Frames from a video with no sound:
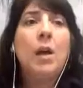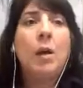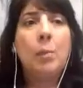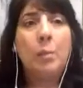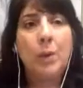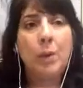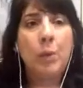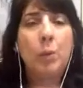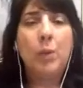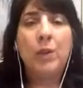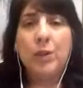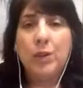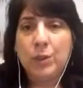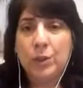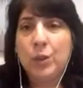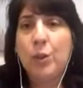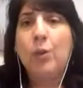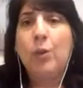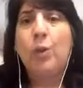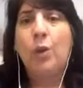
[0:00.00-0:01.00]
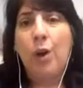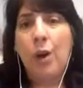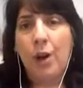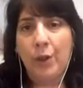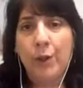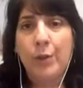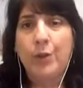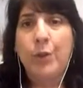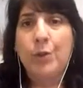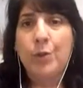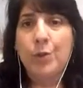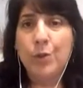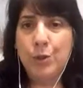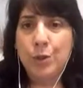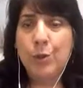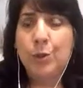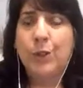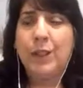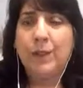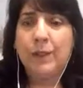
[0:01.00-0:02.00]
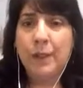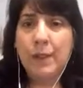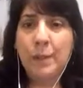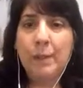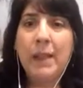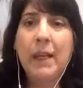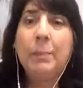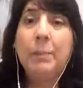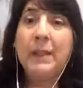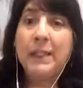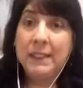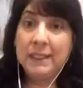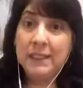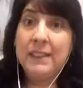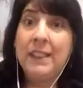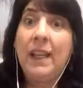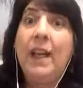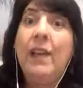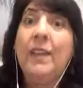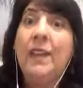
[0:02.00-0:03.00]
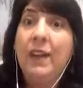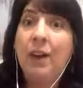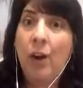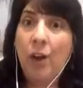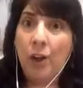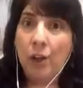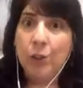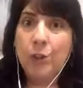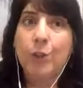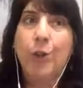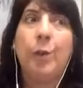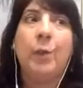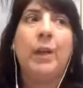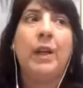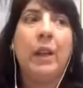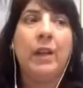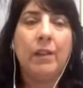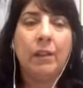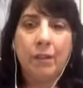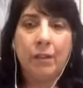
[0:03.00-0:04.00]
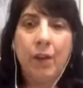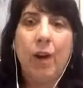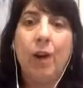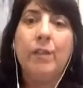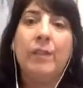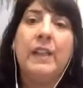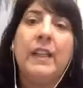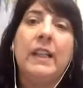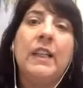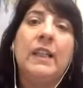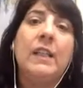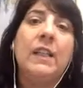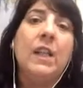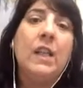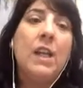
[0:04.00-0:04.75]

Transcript: But with the solo authors, give them that, because they are growing and evolving. And